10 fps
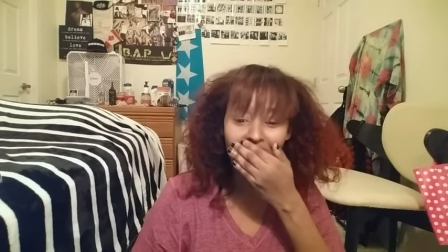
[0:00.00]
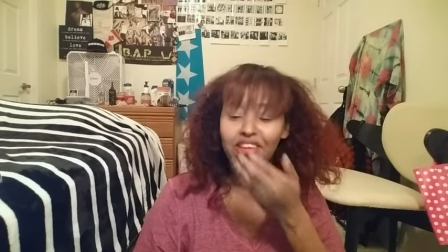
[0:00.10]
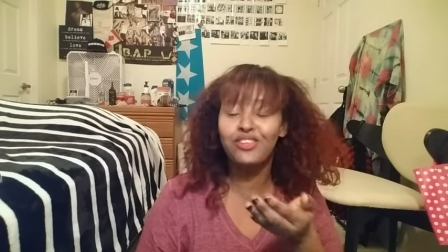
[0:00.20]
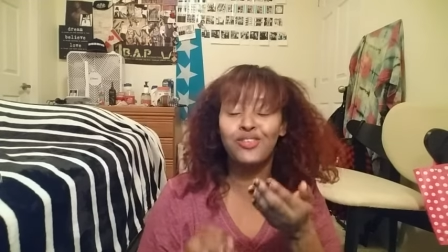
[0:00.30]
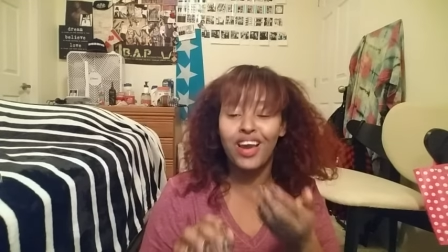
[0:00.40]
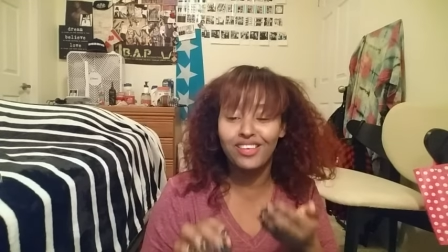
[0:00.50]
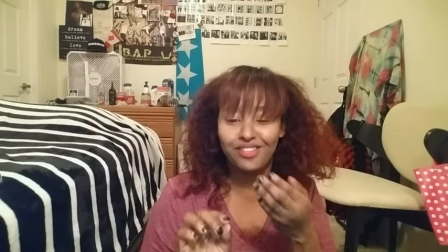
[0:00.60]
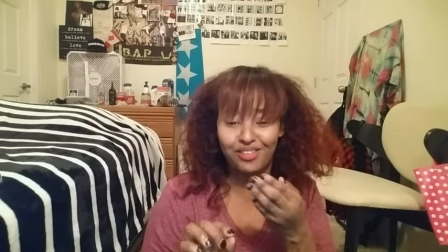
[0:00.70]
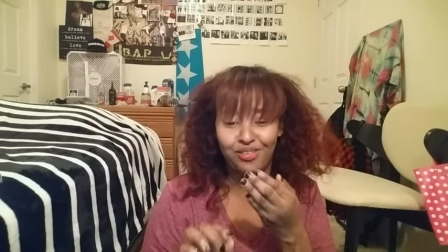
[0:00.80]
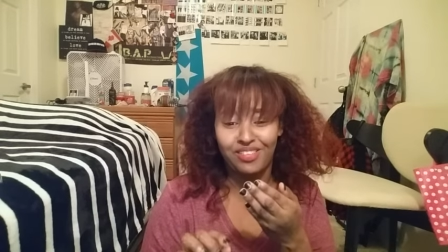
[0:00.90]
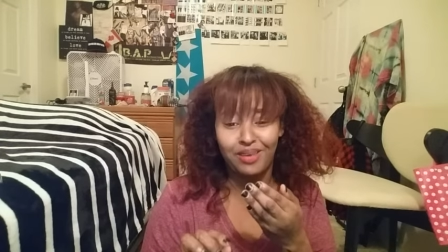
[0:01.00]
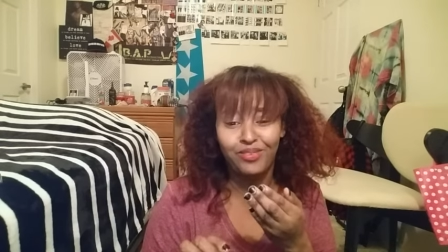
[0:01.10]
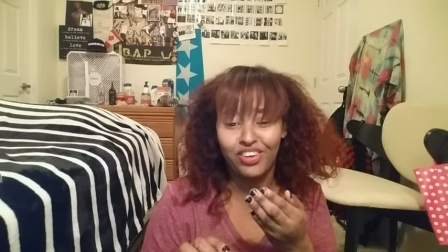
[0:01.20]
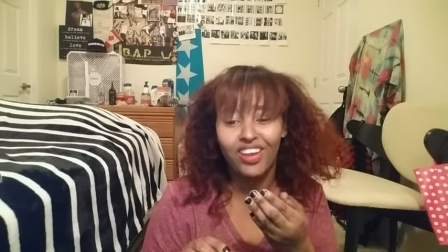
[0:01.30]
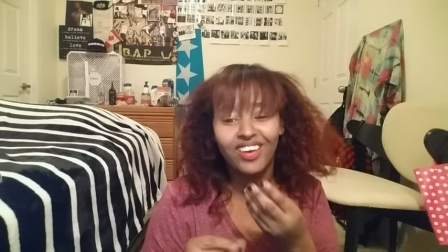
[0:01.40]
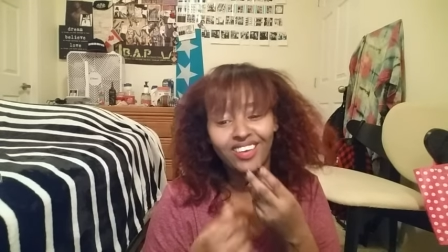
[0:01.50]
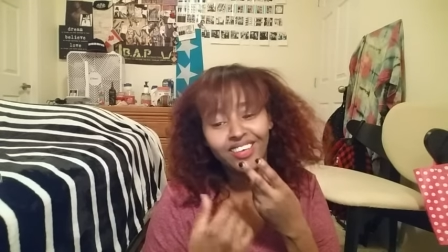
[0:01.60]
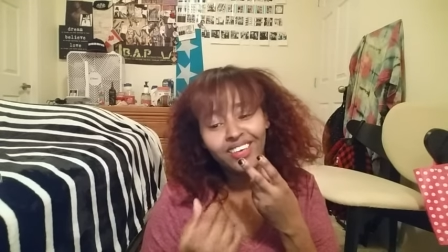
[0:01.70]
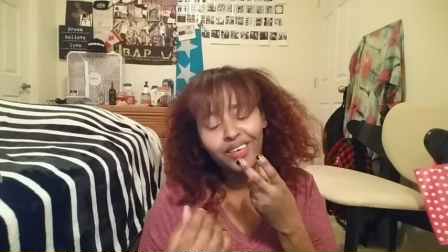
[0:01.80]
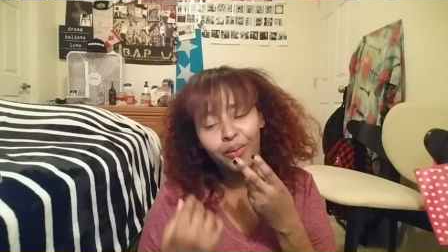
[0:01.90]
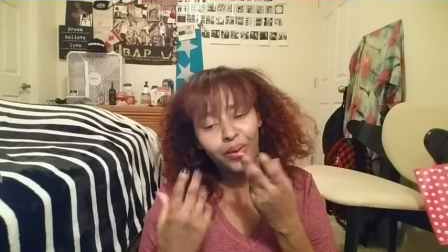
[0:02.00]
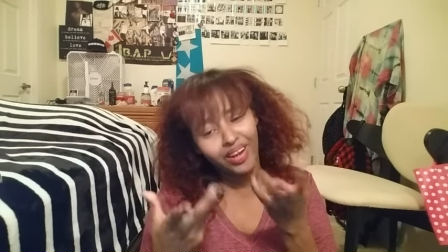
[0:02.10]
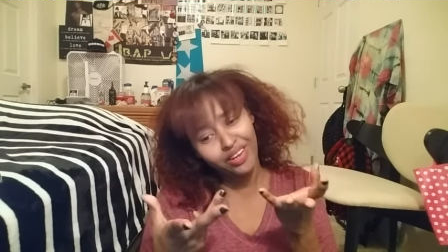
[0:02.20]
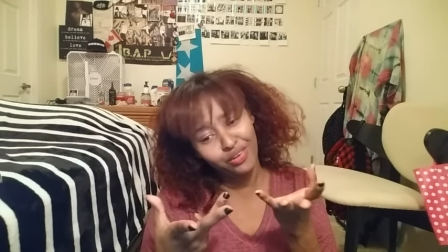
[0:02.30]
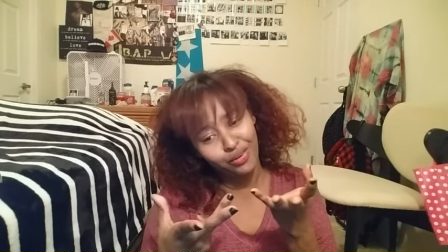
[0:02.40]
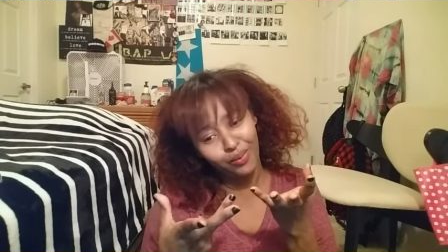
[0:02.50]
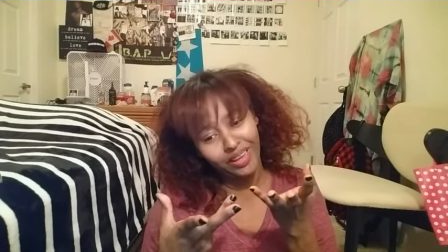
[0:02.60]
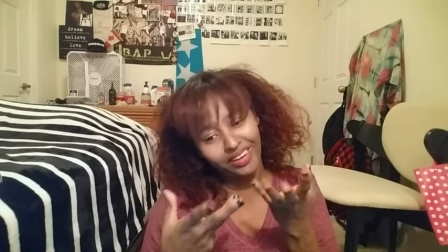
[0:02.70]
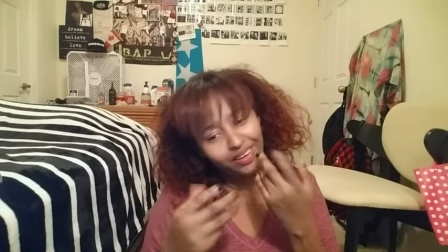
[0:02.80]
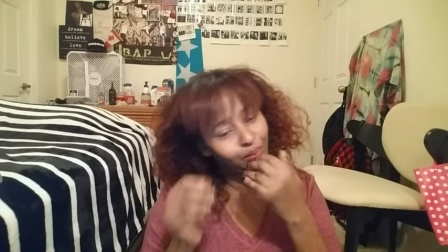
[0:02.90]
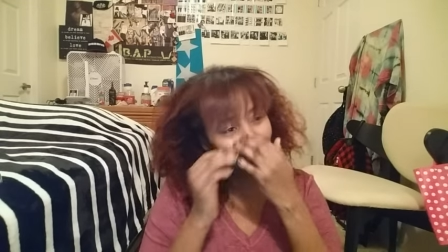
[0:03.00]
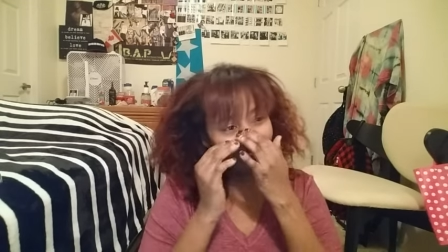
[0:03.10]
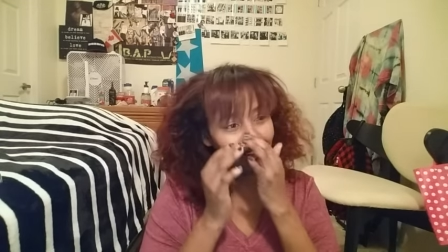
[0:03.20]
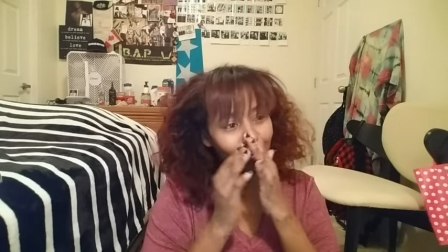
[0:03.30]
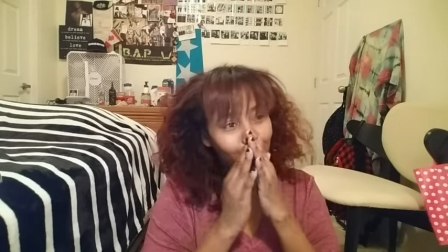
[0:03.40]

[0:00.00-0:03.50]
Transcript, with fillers: Are you trying to seduce him, Chad? What are you doing? What's